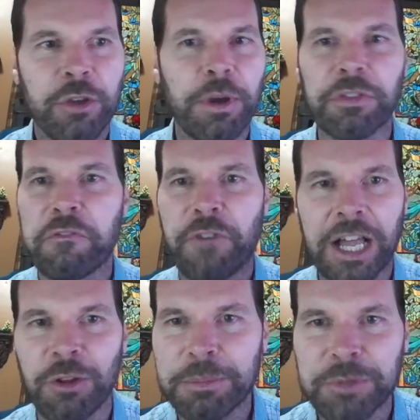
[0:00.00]
You have to
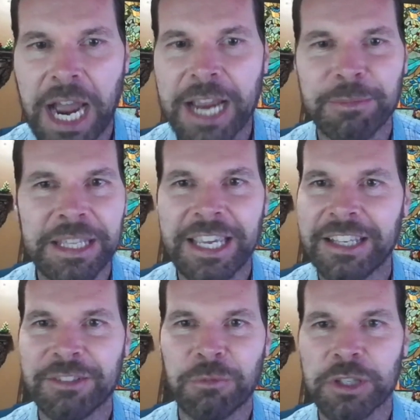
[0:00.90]
follow up
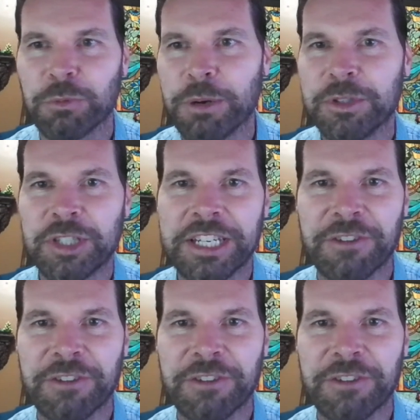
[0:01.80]
timely. What we see